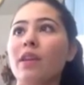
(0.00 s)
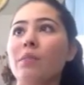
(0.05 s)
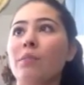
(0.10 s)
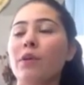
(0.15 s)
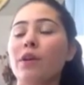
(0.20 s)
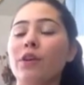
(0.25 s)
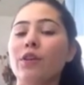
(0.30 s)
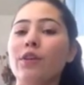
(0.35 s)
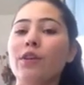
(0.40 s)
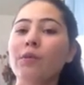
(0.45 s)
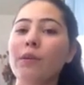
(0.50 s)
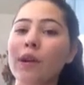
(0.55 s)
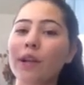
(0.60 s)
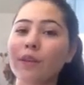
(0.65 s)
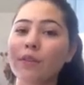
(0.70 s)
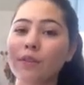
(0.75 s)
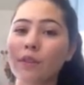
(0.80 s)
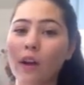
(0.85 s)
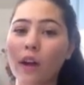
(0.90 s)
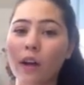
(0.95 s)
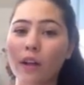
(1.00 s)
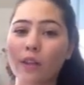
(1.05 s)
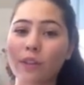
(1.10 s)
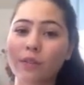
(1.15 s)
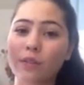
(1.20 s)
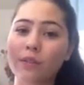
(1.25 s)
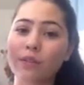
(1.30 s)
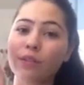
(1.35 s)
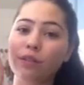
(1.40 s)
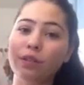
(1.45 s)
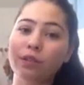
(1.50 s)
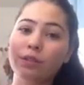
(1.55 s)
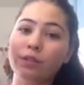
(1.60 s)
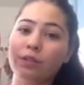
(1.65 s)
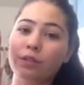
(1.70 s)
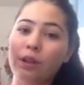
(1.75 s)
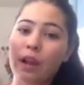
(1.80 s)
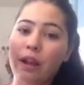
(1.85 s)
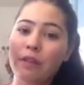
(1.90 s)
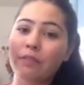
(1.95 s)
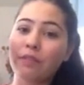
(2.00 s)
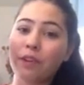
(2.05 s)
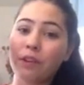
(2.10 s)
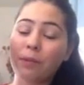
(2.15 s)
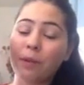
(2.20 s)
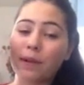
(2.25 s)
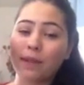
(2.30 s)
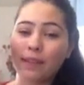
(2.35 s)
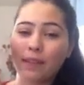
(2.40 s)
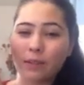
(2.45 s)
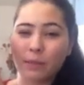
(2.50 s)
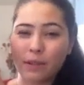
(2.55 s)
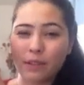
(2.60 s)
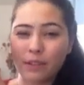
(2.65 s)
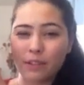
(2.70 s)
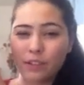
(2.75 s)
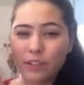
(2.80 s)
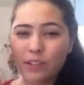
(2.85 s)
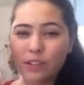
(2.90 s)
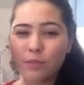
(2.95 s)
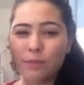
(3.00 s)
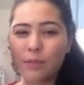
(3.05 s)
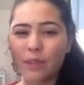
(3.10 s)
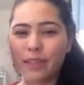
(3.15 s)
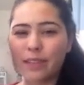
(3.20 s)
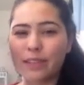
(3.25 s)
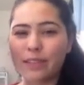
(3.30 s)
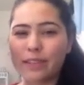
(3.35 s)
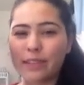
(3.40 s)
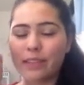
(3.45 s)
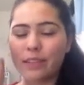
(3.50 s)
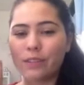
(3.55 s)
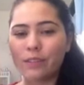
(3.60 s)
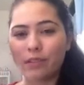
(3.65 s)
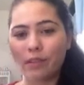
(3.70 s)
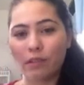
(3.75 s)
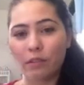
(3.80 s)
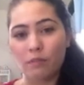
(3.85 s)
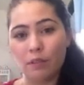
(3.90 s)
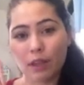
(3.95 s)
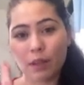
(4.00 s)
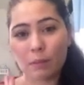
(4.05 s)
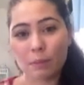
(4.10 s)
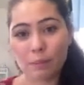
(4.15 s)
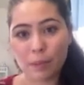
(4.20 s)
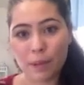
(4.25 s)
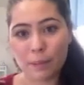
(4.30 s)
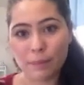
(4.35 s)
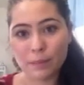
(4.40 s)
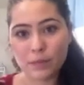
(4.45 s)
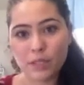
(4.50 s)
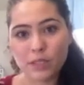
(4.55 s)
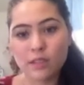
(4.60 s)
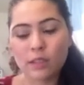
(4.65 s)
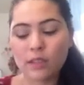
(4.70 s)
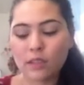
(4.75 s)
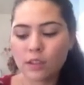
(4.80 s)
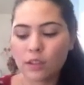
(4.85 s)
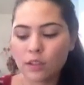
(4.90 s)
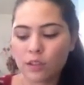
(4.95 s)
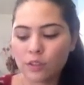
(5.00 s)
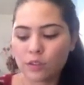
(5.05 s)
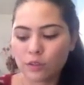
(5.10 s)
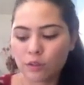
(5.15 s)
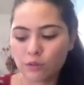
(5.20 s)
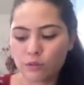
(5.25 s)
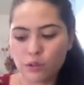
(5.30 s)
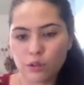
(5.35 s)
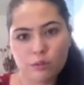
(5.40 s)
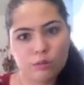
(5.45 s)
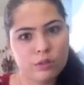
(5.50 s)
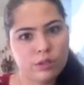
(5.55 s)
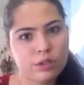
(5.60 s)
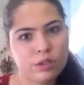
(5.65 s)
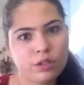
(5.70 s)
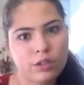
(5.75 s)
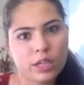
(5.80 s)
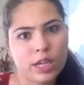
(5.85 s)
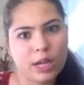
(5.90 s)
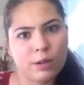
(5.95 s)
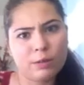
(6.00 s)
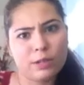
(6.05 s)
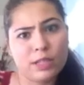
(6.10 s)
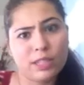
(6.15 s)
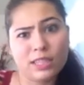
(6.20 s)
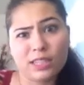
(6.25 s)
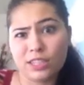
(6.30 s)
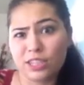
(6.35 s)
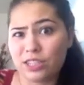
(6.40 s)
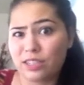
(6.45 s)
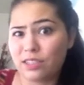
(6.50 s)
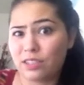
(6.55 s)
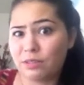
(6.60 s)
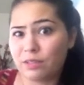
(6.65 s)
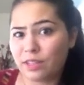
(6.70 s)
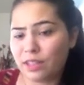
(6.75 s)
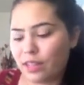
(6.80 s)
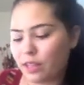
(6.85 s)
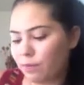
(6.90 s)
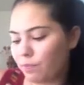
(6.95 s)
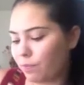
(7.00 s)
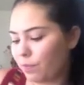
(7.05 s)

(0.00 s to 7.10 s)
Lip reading: But you don't want to use hot glue to glue the craft foam onto the builder's tube because it'll leave like bumps. So don't. I wouldn't suggest doing that.